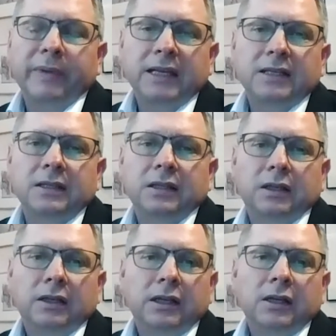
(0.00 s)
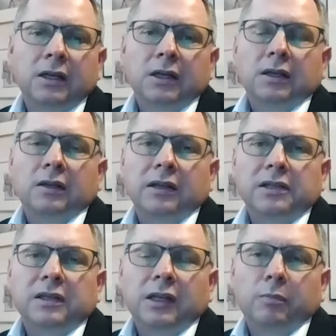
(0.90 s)
basically, the
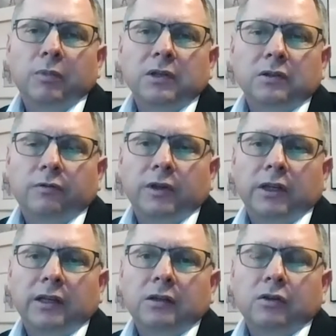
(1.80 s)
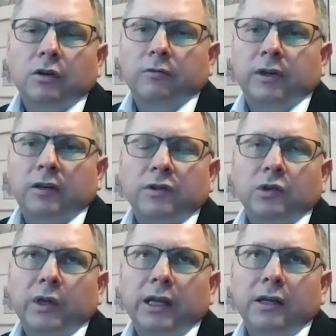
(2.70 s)
steepness of the yield curve gives you
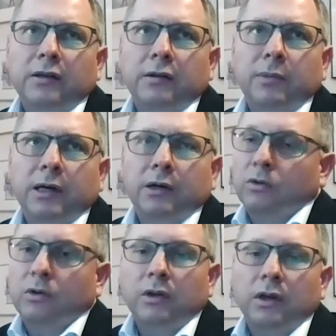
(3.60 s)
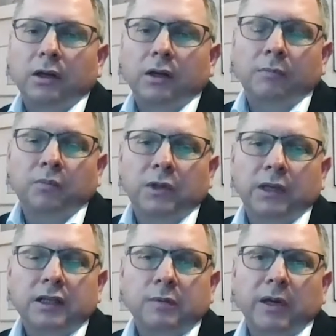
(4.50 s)
a hint about the
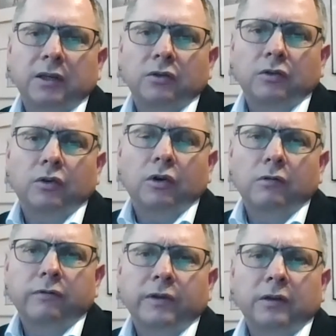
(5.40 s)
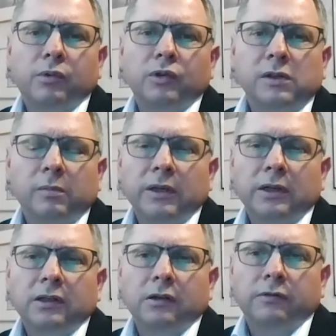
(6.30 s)
expected growth and the
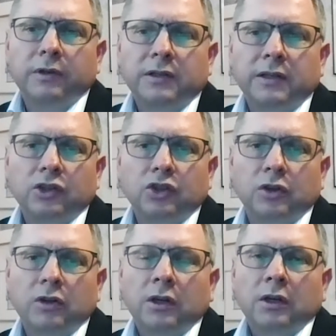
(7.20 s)
possibility of recession.